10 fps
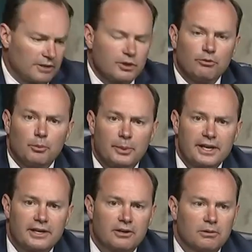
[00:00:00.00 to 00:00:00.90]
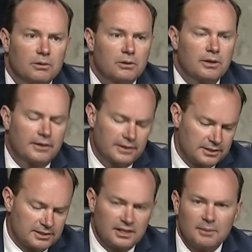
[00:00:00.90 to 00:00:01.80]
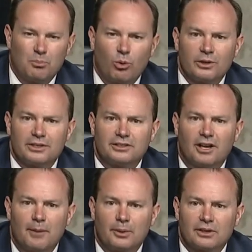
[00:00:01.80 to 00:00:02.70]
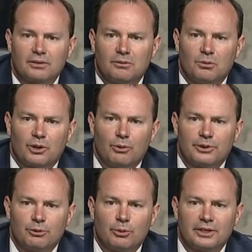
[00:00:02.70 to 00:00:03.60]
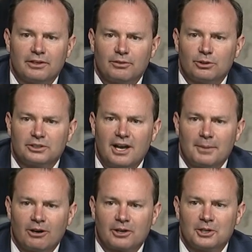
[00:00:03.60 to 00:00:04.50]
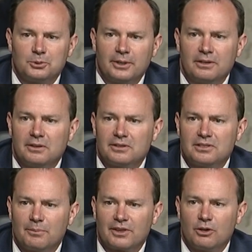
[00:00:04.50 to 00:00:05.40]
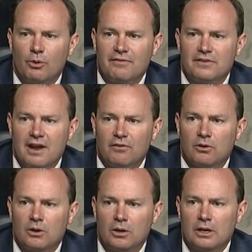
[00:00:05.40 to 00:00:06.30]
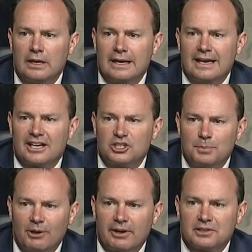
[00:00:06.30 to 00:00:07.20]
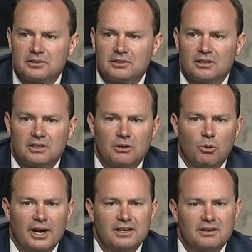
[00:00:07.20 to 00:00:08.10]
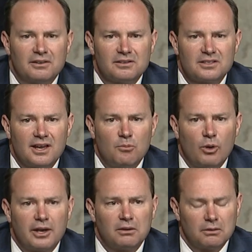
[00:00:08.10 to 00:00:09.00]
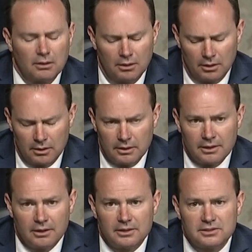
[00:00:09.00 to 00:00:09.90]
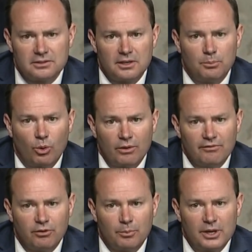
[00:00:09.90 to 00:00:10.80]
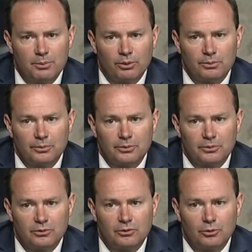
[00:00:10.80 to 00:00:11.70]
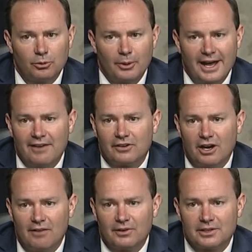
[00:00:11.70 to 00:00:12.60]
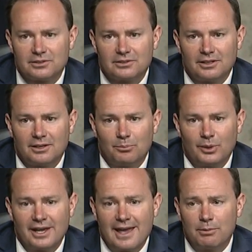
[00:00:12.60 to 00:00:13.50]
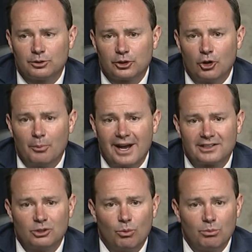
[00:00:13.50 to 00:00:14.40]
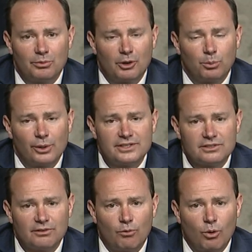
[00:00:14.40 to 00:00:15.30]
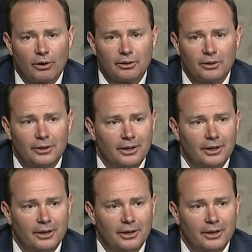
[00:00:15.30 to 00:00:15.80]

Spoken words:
of you for being here. This is an important topic. We're going through a difficult time in our country, something that we've never experienced in quite the same way. It's important for people to have confidence in being able to go back to their places of work,